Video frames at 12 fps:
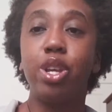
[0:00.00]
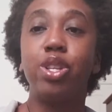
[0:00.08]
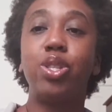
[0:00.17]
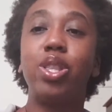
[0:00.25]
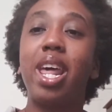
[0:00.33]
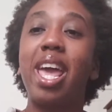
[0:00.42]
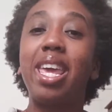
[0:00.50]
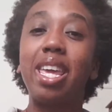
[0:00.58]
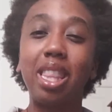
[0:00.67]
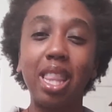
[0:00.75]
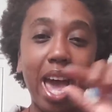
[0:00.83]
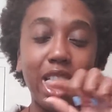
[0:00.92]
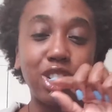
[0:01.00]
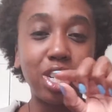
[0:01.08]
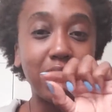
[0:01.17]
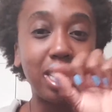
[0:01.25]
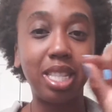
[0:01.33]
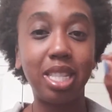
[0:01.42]
so that I can
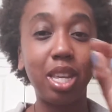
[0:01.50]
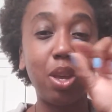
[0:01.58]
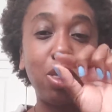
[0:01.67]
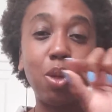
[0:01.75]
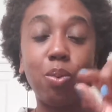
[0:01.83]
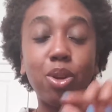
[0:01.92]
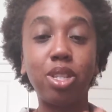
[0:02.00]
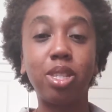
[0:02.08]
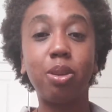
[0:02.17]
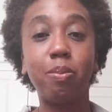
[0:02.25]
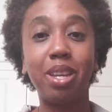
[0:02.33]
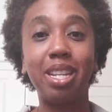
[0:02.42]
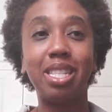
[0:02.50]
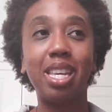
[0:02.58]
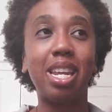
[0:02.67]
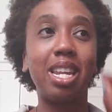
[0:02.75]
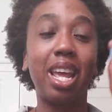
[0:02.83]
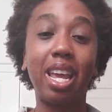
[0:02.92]
actually see the words that are being
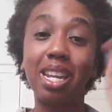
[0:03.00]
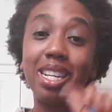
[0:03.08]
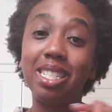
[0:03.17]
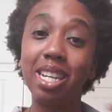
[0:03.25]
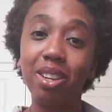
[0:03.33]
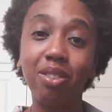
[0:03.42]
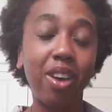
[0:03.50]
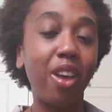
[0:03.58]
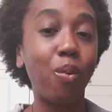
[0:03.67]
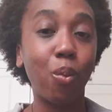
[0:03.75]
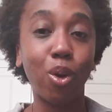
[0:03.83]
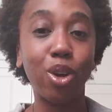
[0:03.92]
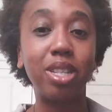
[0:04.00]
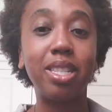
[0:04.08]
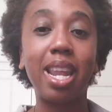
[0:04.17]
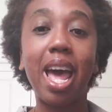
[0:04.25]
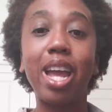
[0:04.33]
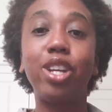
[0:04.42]
said, and I can identify
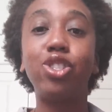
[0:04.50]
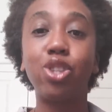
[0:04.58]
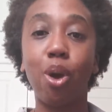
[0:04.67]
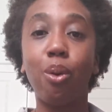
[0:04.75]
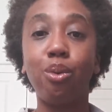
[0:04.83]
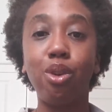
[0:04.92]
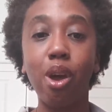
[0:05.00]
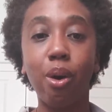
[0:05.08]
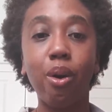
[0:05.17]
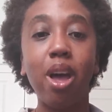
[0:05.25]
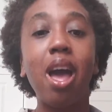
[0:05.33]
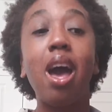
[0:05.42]
words that I don't know.